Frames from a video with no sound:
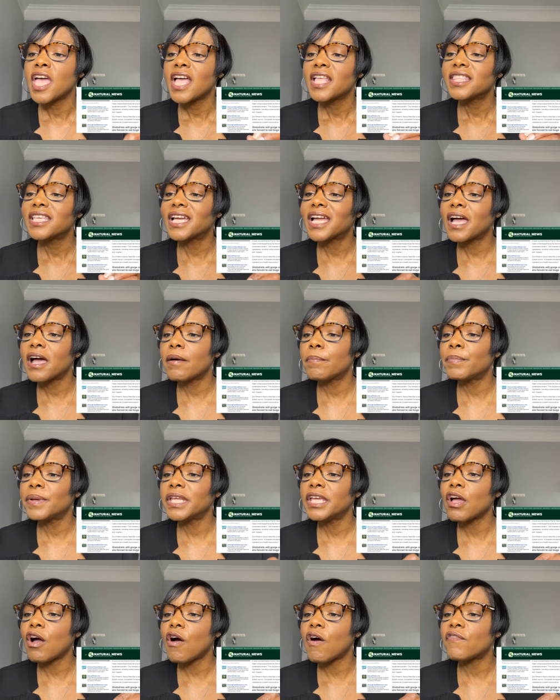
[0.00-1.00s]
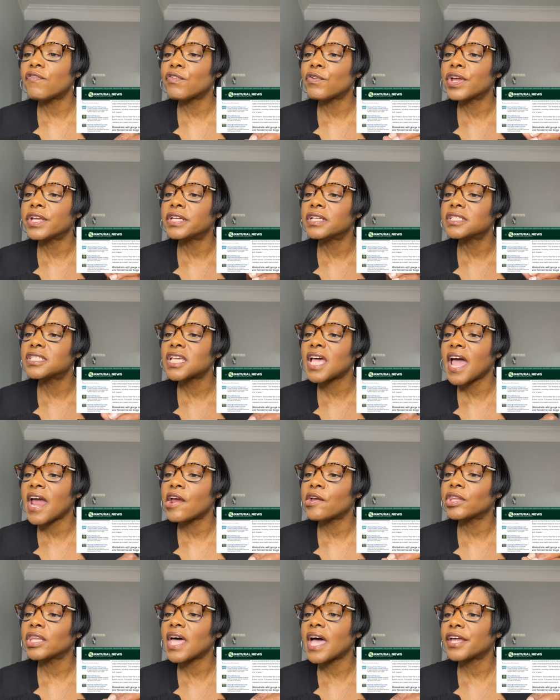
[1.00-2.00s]
The company offer an
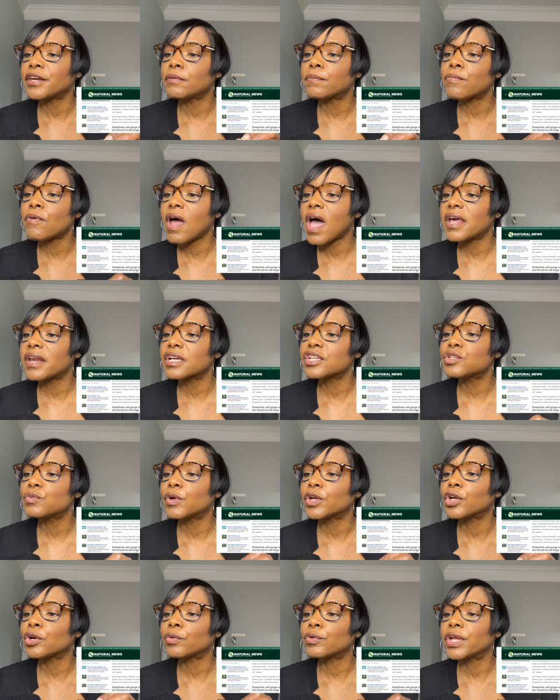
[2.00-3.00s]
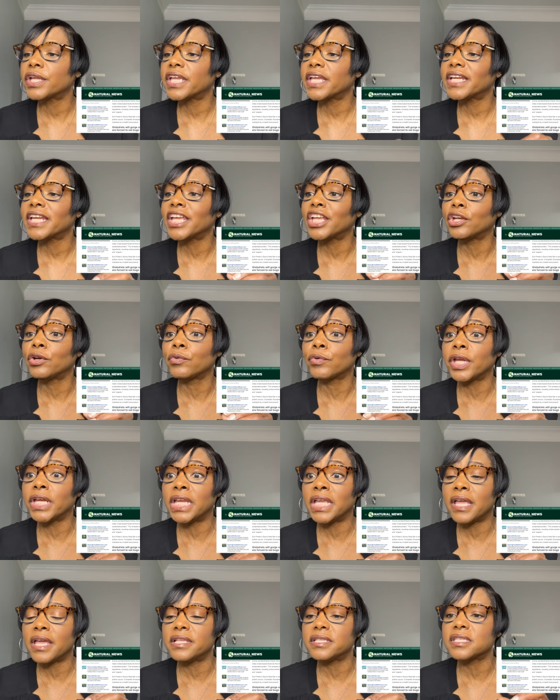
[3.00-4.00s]
entire line of products with cricket
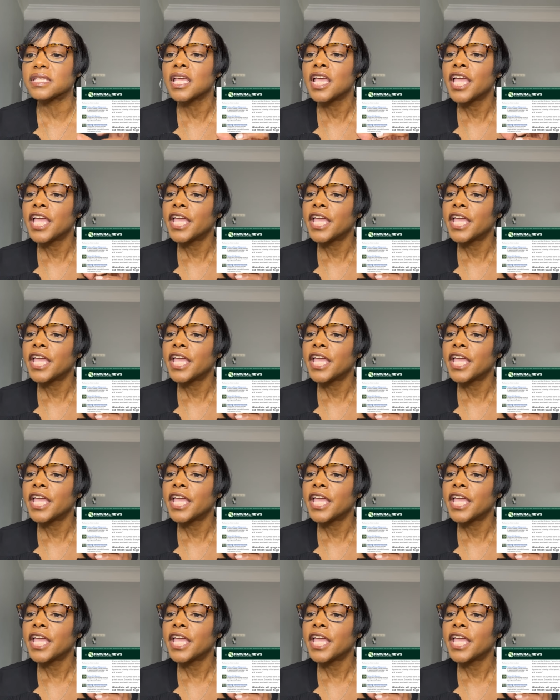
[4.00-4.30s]
ingredients,